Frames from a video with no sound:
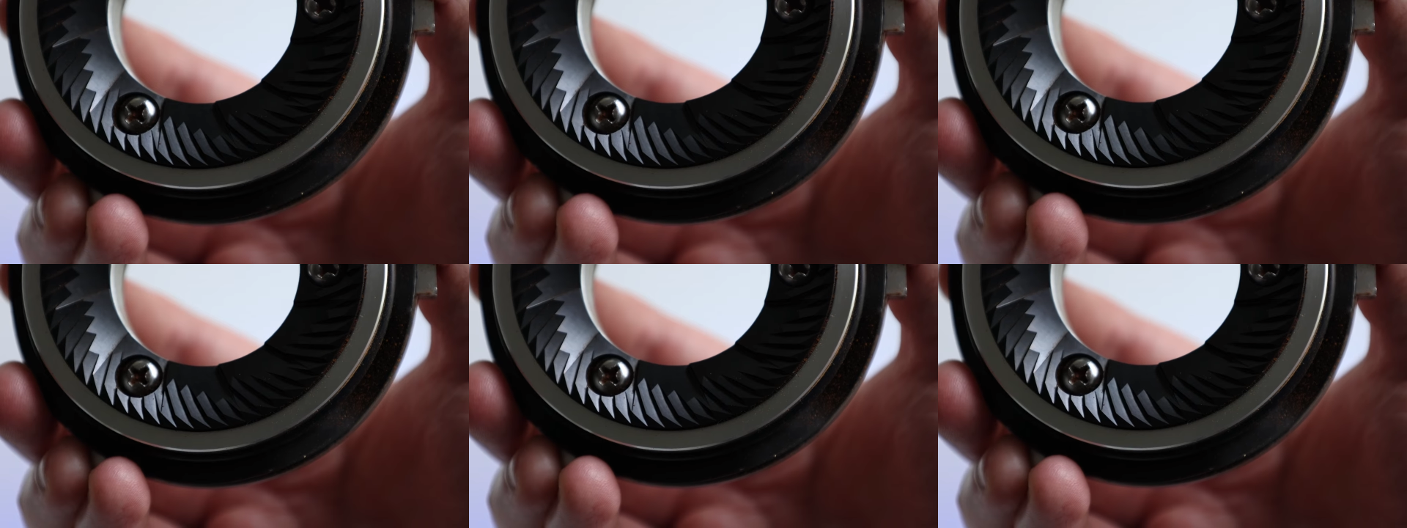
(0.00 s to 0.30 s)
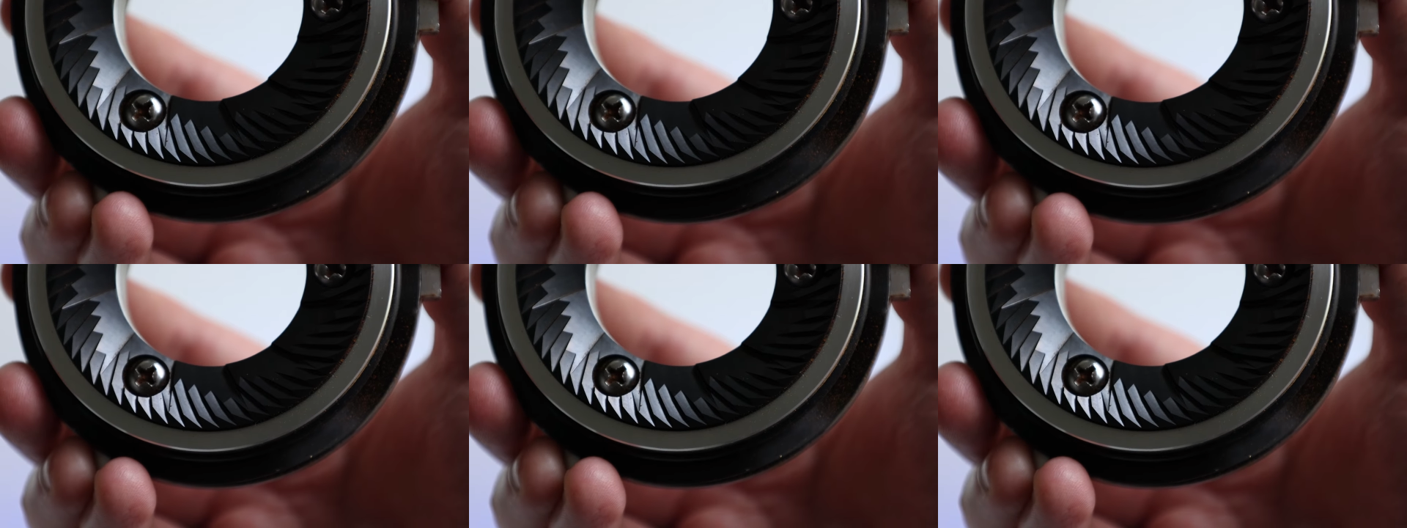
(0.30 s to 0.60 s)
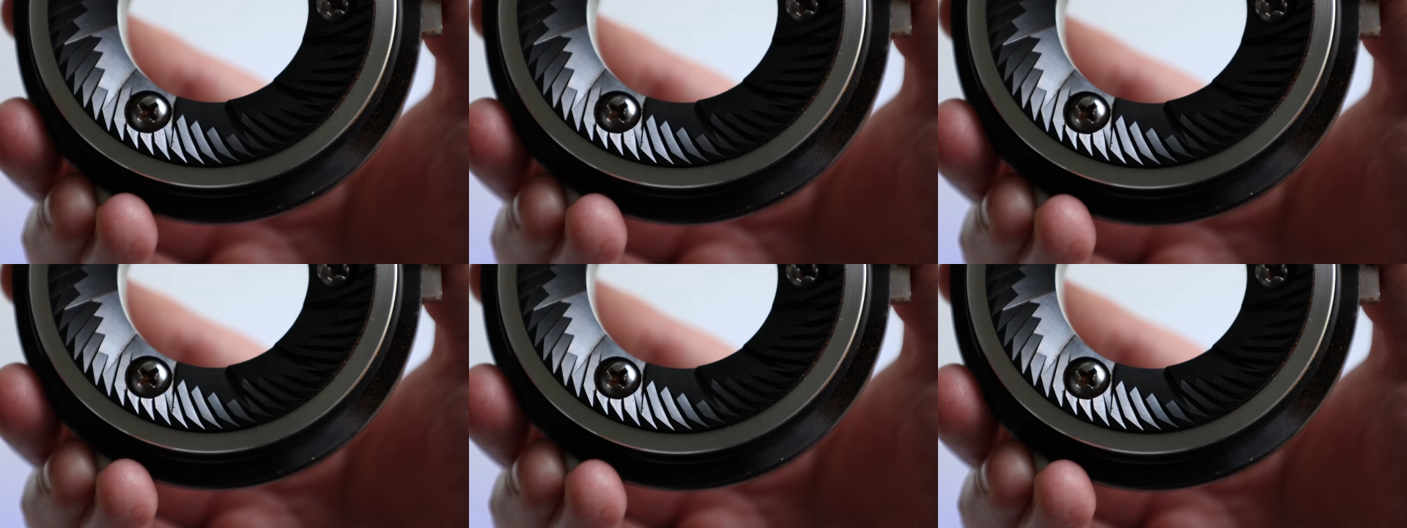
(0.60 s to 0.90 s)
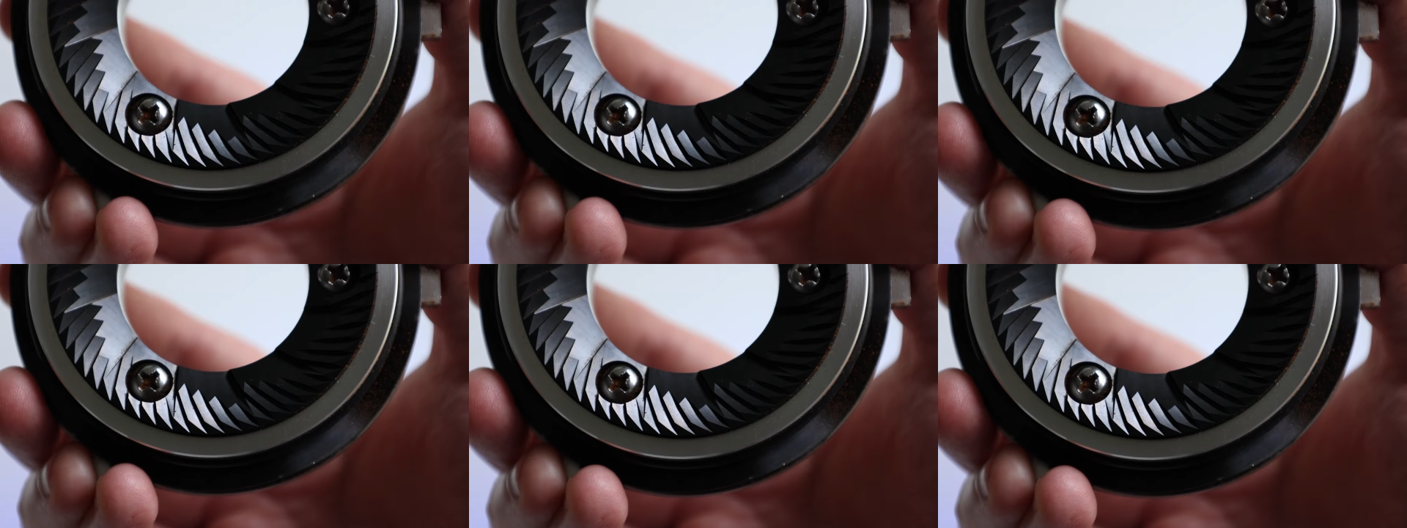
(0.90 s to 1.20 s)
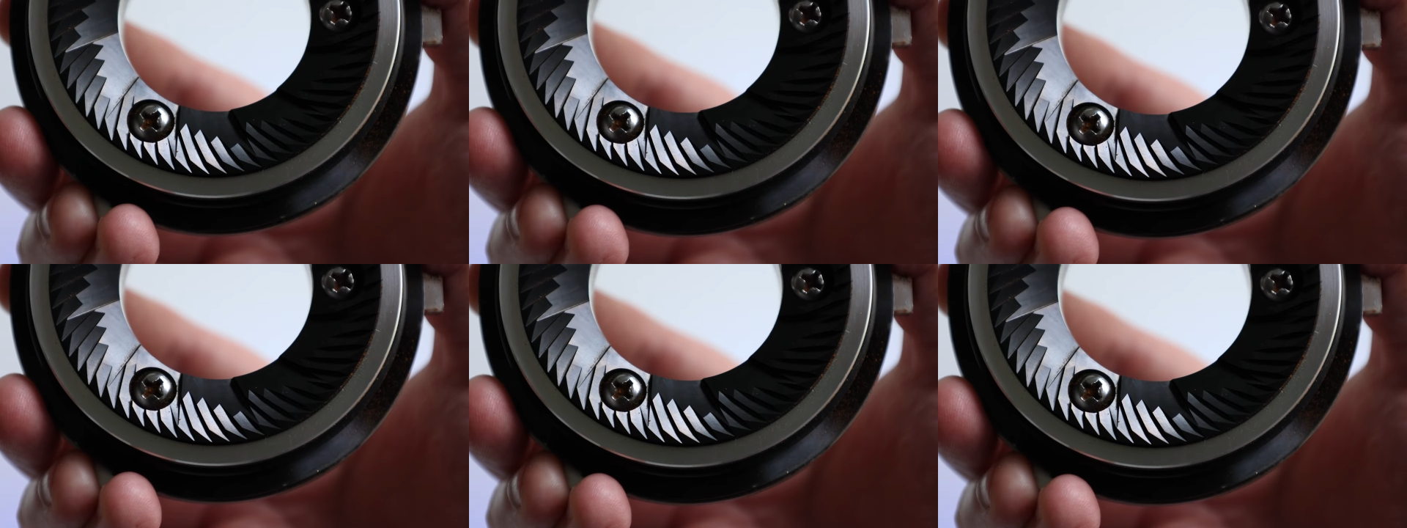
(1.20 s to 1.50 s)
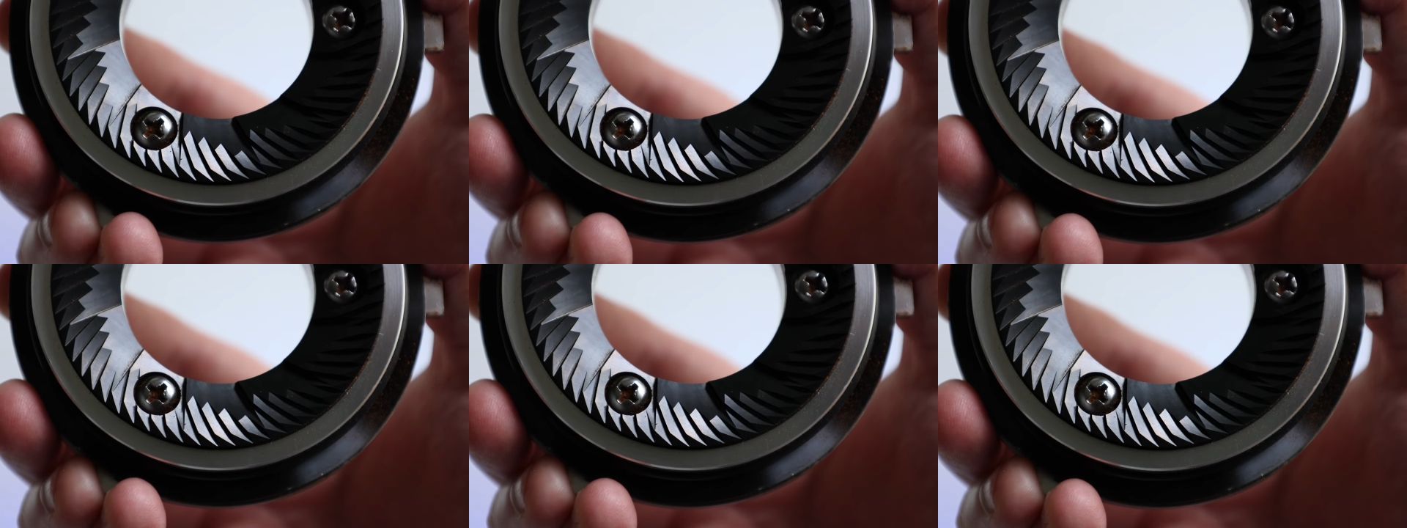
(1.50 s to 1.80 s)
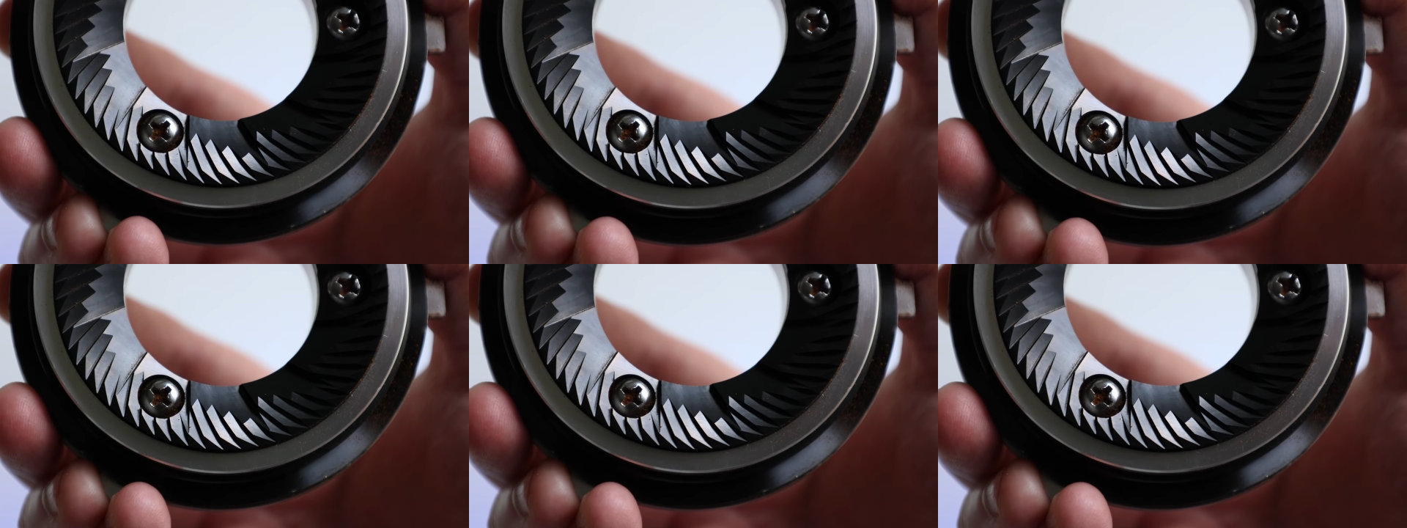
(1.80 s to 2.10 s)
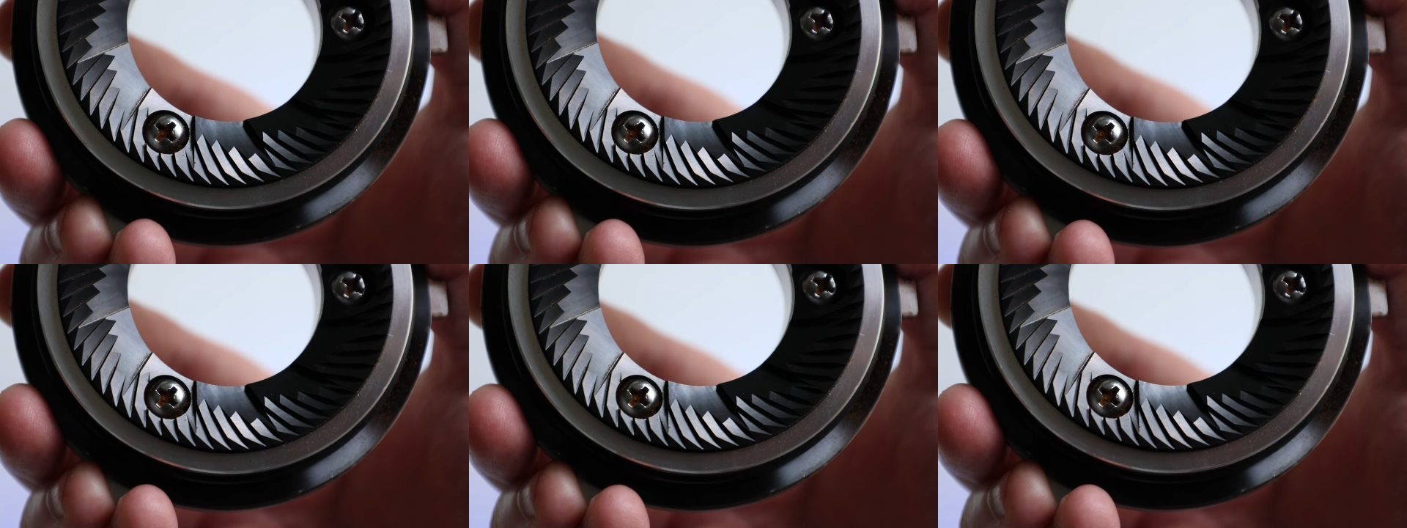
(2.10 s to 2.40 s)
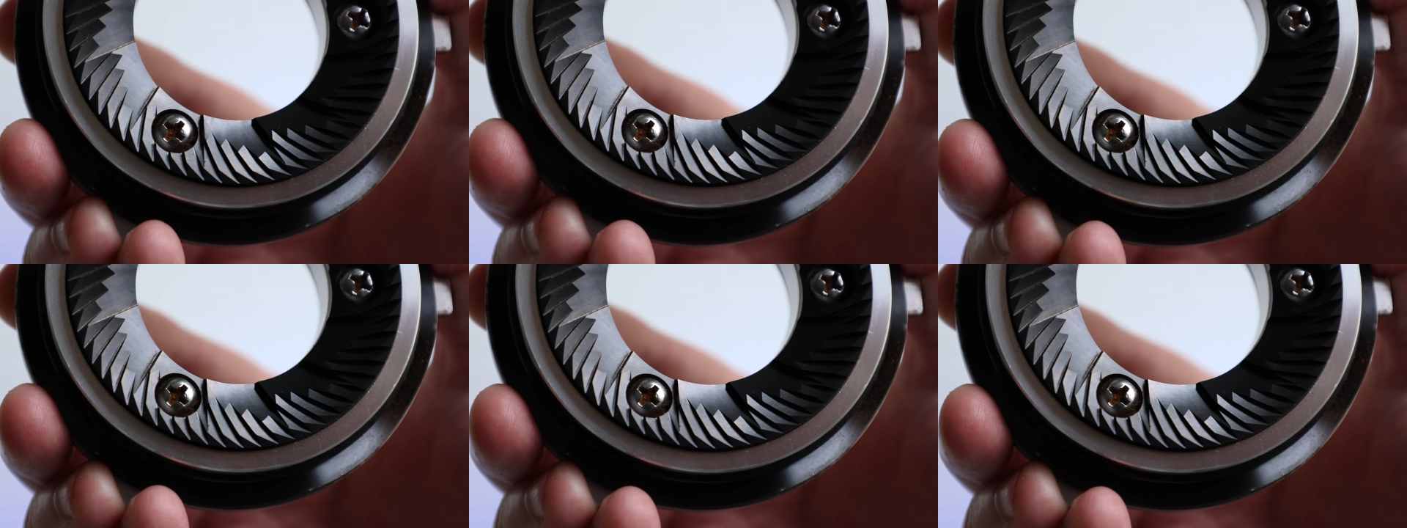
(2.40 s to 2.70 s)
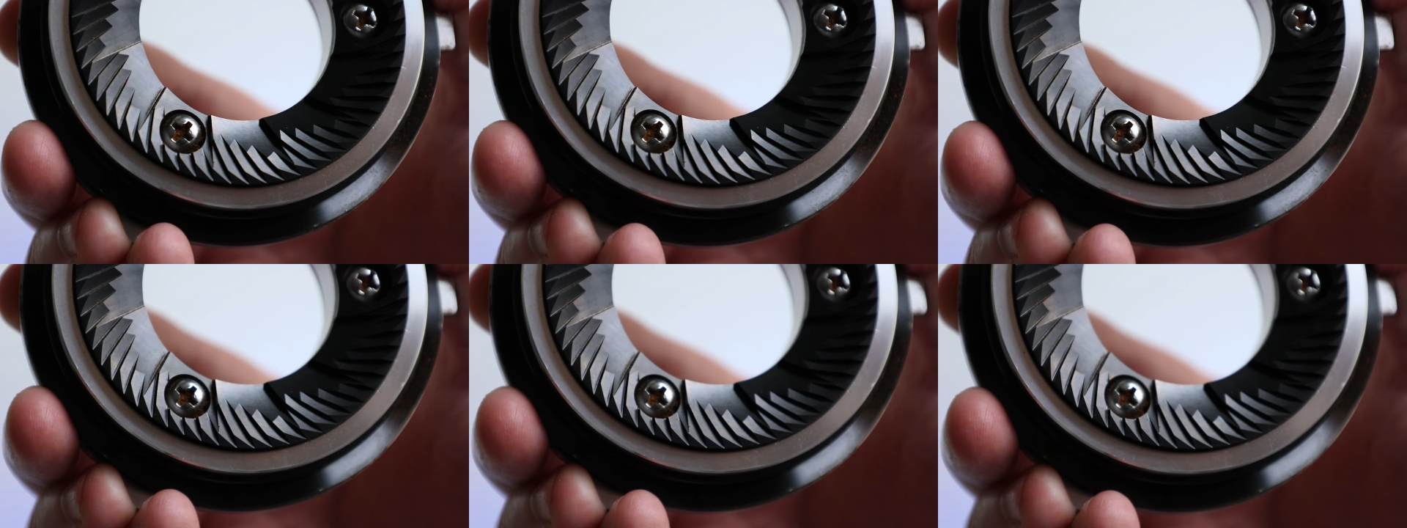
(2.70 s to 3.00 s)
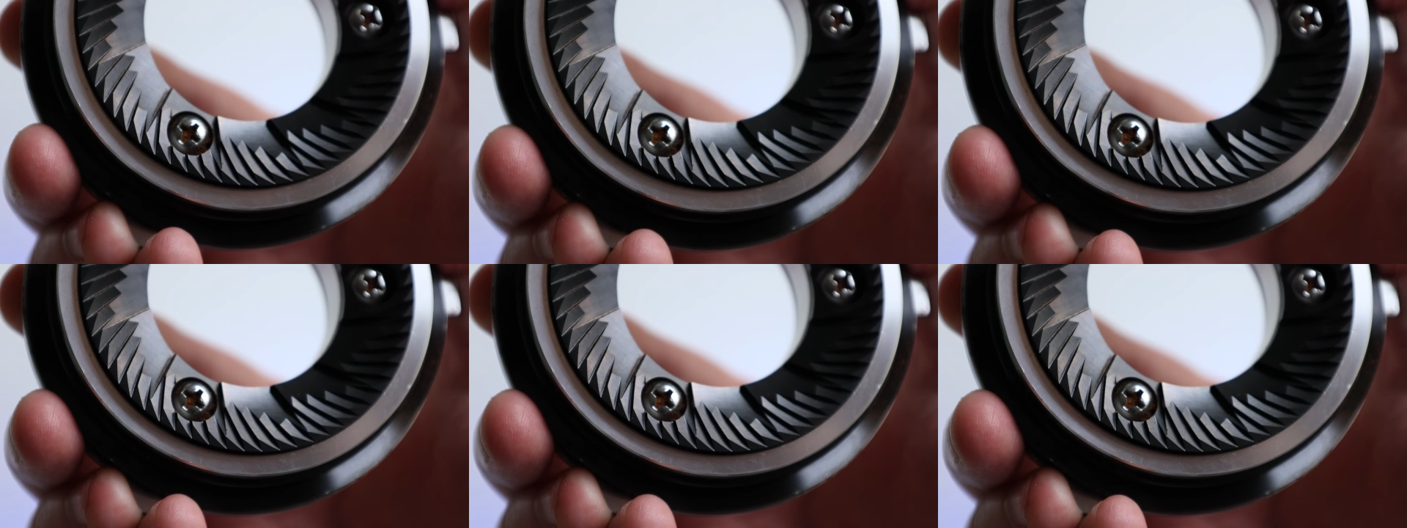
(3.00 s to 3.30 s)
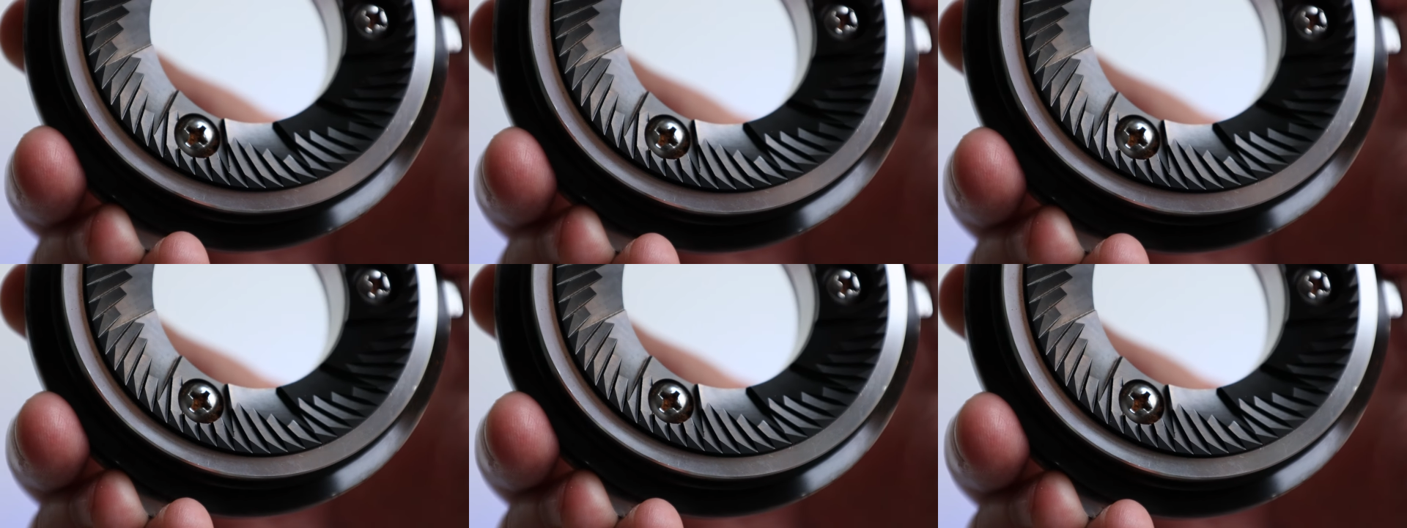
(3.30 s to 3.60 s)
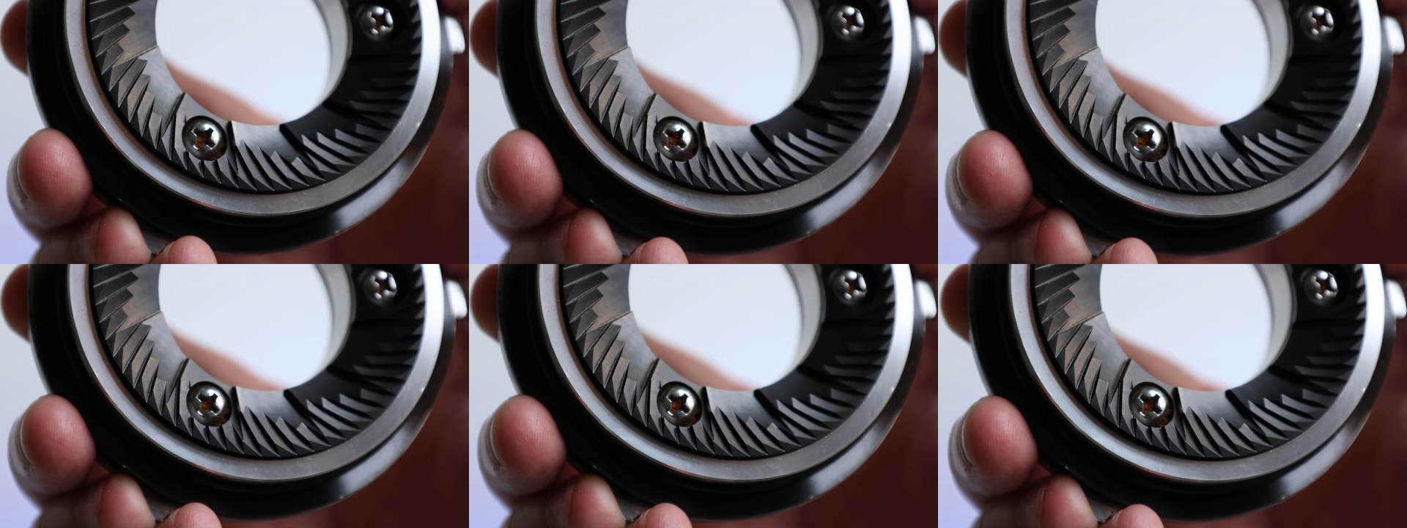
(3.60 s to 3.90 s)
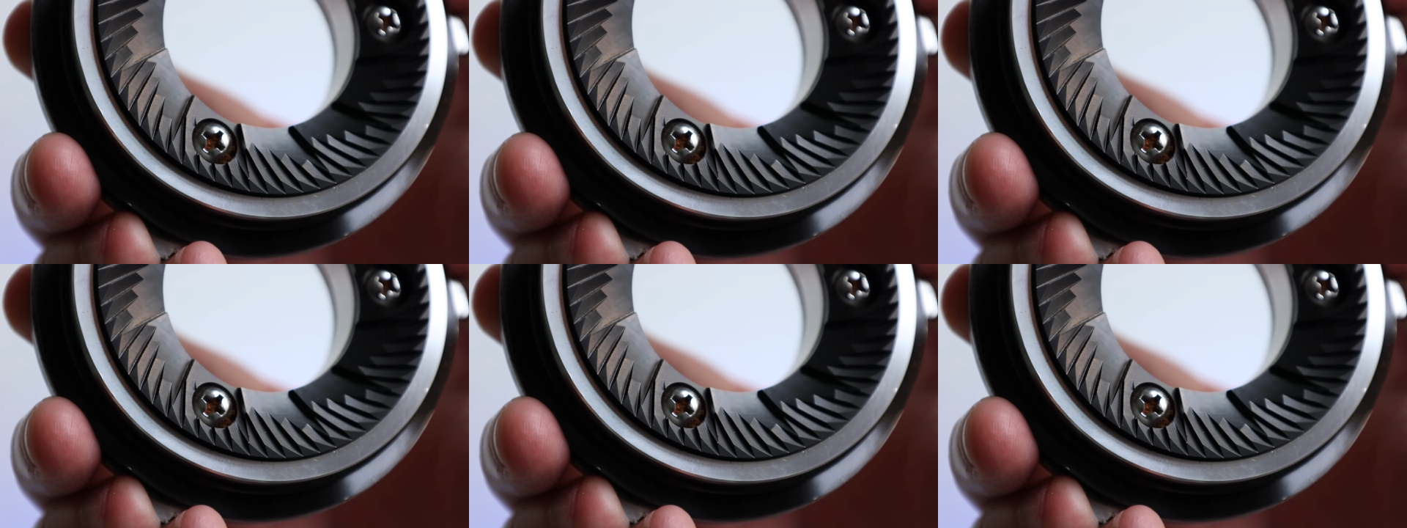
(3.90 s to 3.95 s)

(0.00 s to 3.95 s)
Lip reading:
Nobody's mouth can be seen.